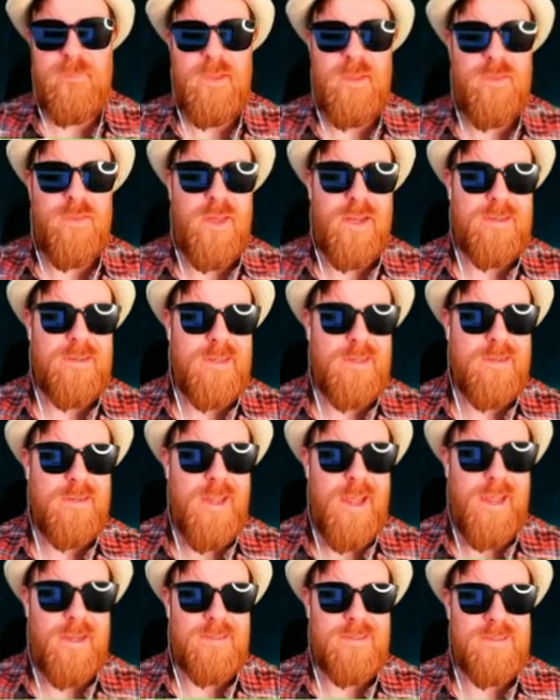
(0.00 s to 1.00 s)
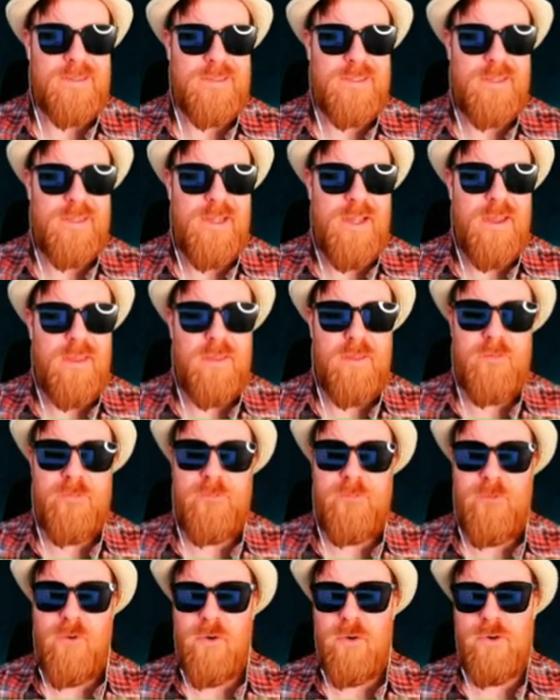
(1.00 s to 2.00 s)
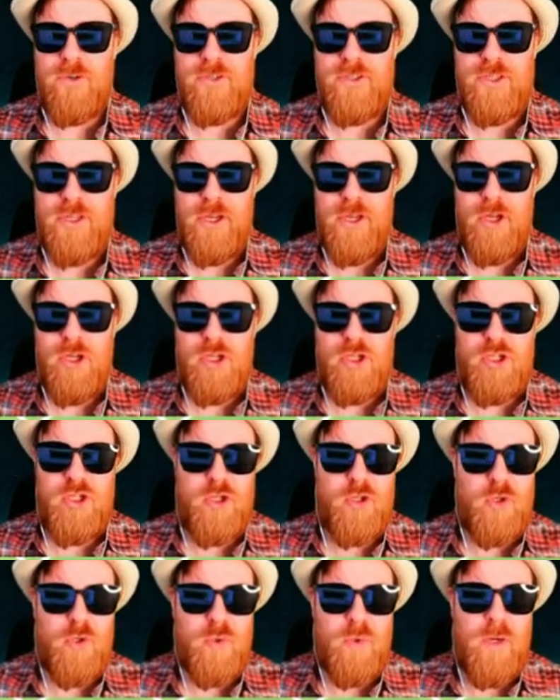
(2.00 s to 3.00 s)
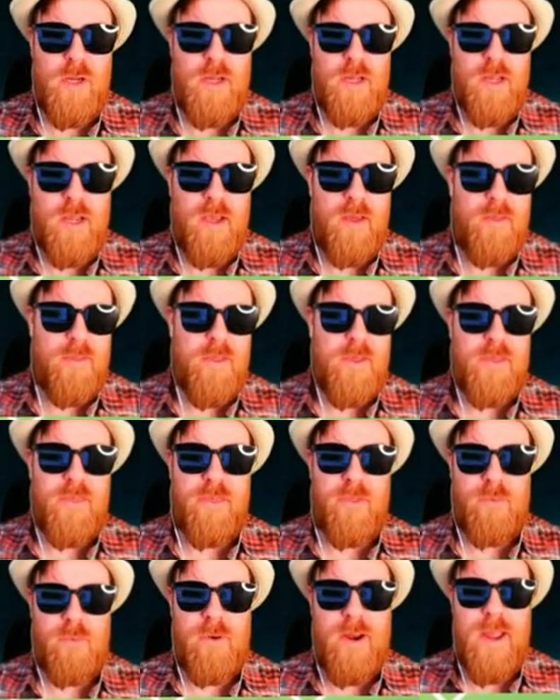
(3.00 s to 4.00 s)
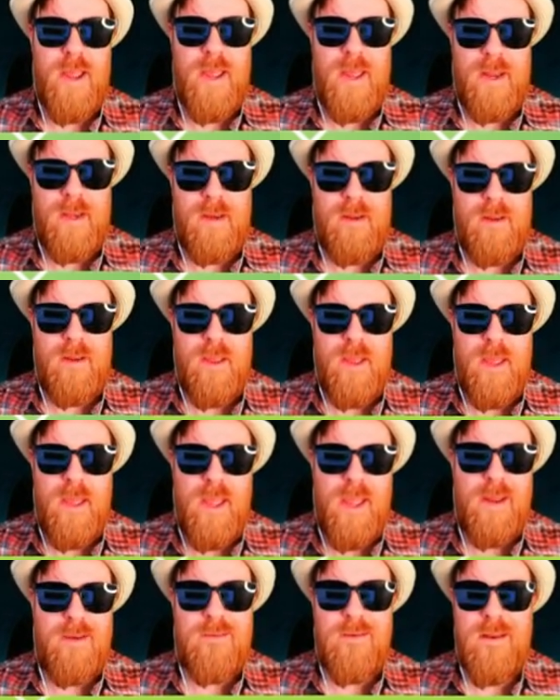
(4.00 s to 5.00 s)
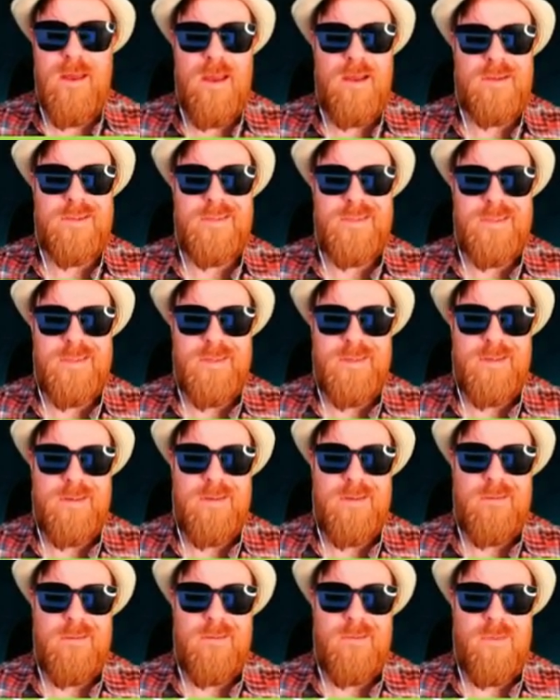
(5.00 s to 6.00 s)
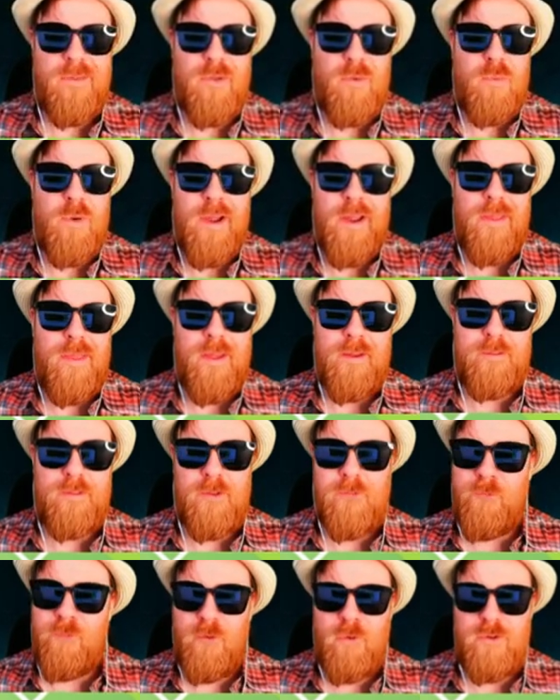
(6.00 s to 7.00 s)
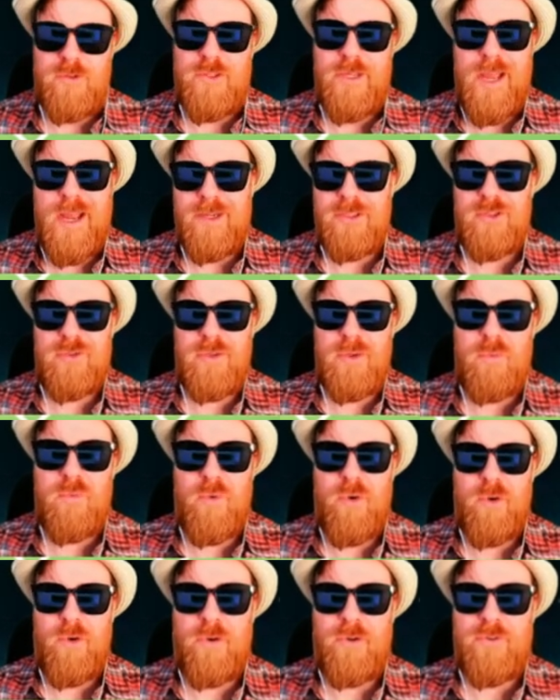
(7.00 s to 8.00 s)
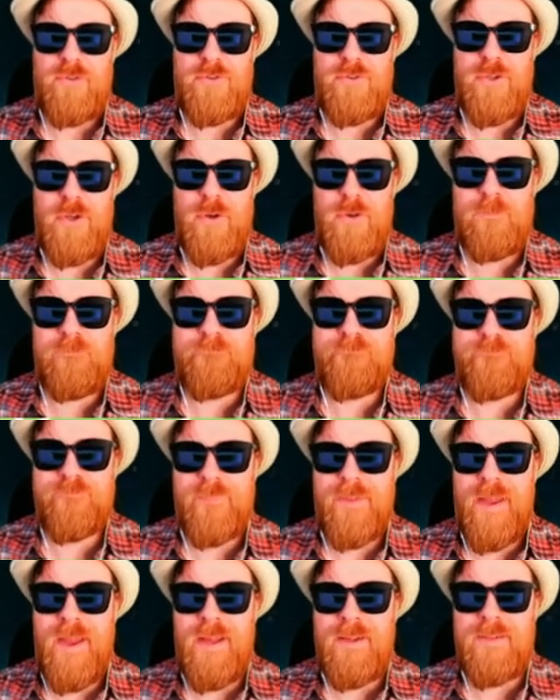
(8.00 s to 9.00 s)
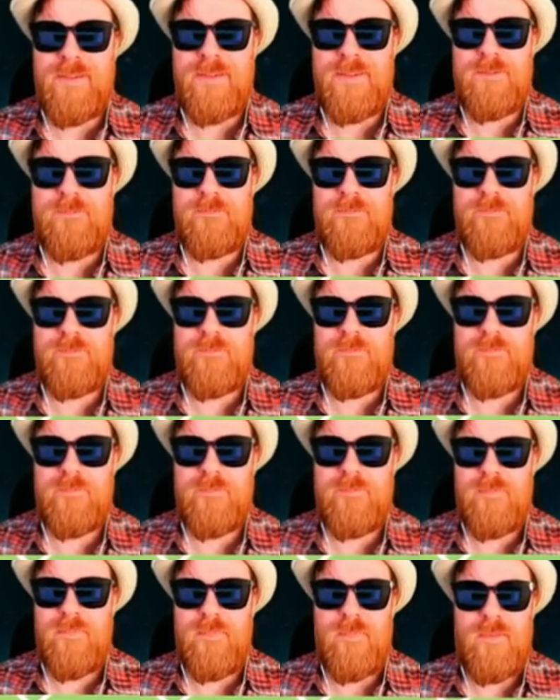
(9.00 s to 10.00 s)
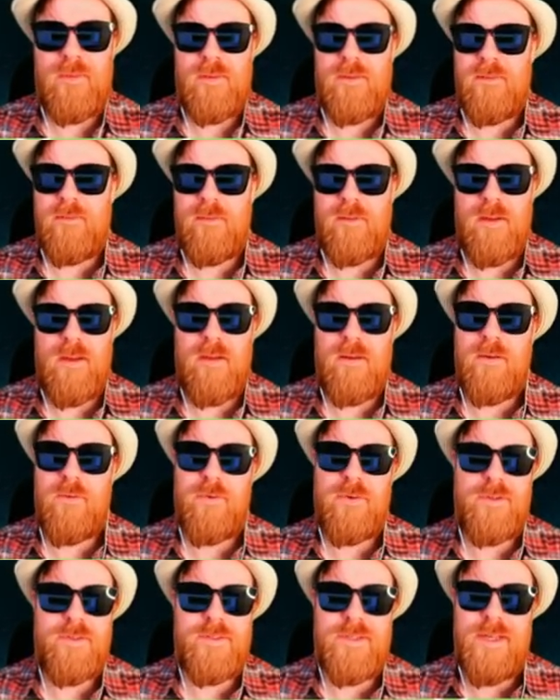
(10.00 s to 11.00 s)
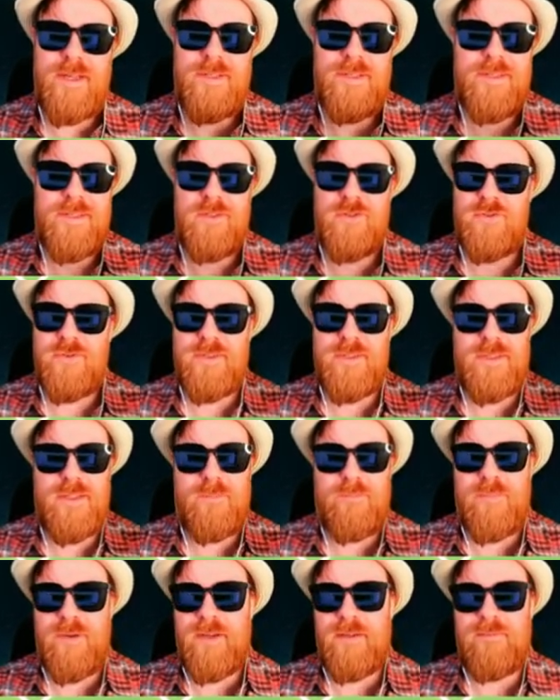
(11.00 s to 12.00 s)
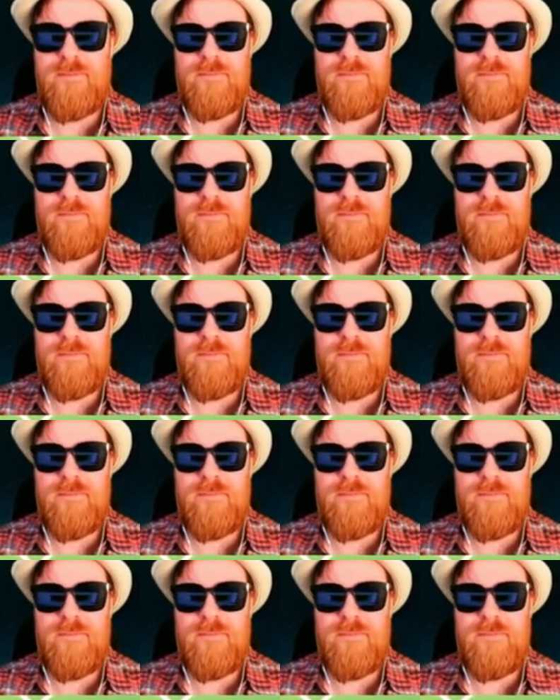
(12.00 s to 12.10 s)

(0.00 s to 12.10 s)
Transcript: that connects the Force to the thread and not the way that the Force actually works. So that's, I want to say it's interesting, but